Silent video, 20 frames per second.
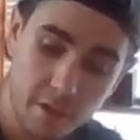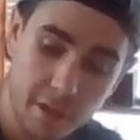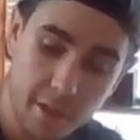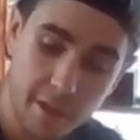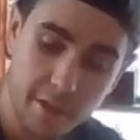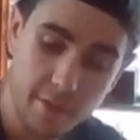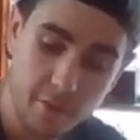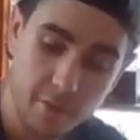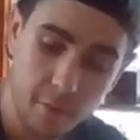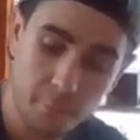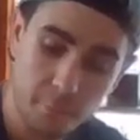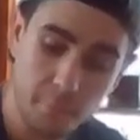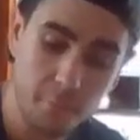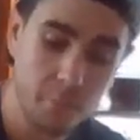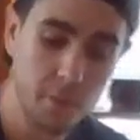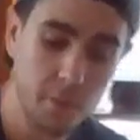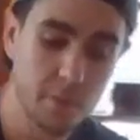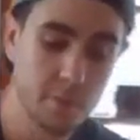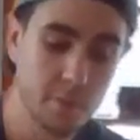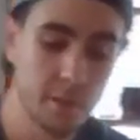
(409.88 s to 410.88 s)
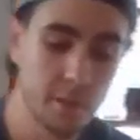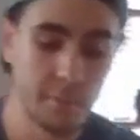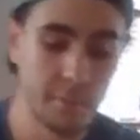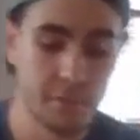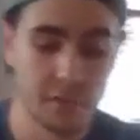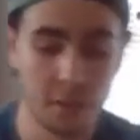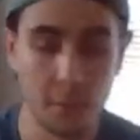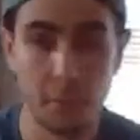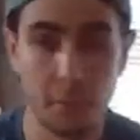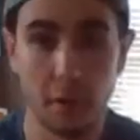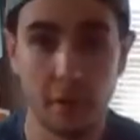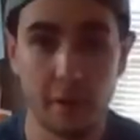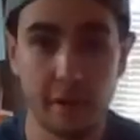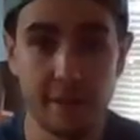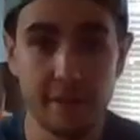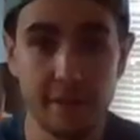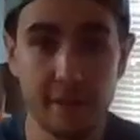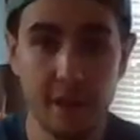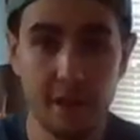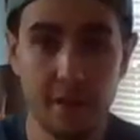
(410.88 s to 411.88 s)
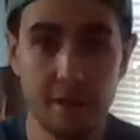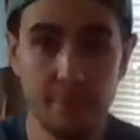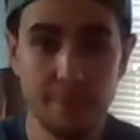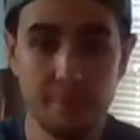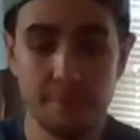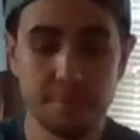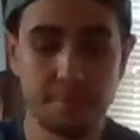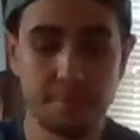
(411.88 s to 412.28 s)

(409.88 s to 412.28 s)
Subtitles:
Okay, so I'm just going to put it like there.